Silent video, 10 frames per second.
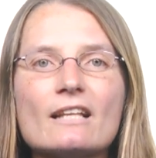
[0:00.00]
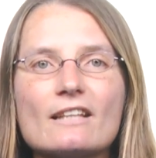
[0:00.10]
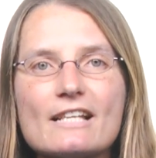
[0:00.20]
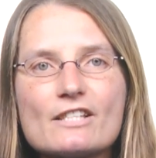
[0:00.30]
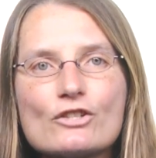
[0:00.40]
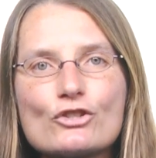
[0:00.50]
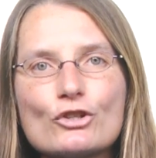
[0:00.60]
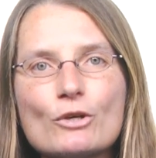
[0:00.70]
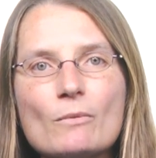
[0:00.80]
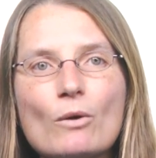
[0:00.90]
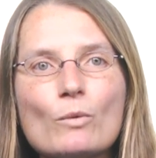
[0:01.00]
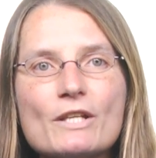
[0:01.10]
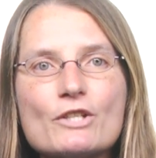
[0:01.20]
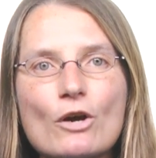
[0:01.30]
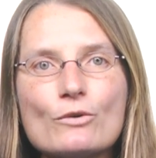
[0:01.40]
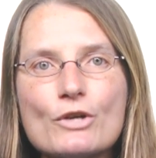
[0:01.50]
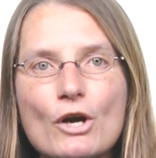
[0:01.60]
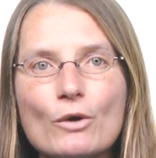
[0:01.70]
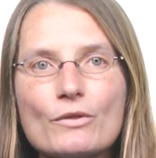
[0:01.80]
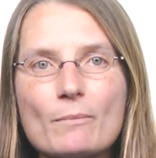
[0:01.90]
Let's assume we don't
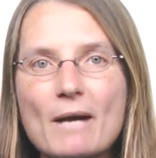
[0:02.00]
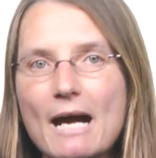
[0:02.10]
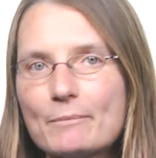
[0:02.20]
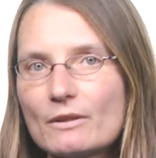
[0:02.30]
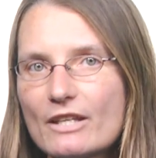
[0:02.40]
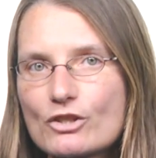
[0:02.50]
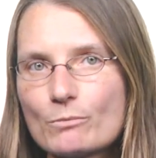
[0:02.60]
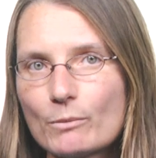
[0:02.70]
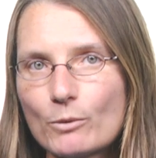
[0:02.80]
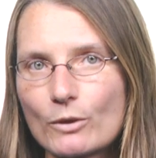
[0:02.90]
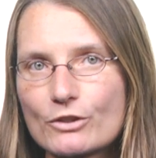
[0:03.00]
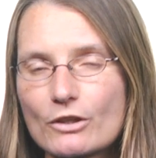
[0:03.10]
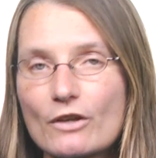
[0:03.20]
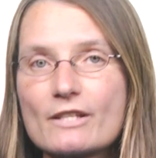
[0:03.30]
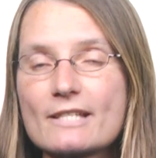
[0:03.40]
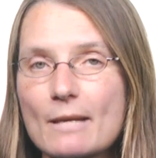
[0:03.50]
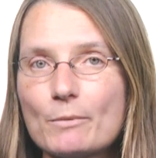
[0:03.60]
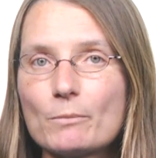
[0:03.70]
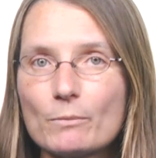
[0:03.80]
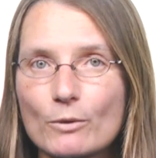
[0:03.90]
know the population proportion or the
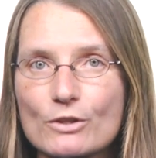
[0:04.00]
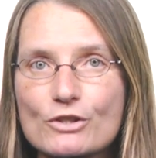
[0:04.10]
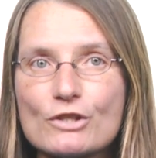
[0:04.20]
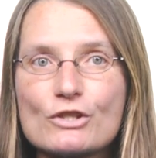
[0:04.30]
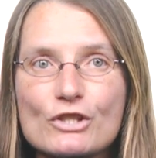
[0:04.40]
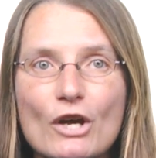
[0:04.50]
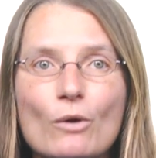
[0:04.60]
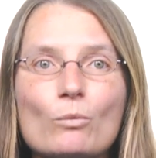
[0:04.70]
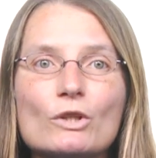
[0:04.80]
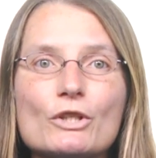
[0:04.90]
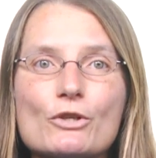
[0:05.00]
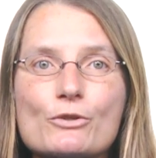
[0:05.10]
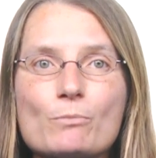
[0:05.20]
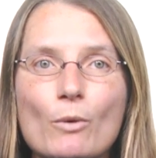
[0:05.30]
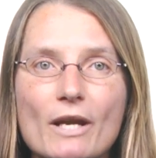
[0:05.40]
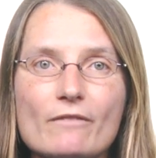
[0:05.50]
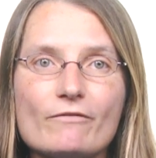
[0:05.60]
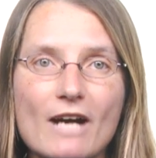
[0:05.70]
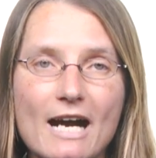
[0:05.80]
sample proportion, so we'll use 0.5.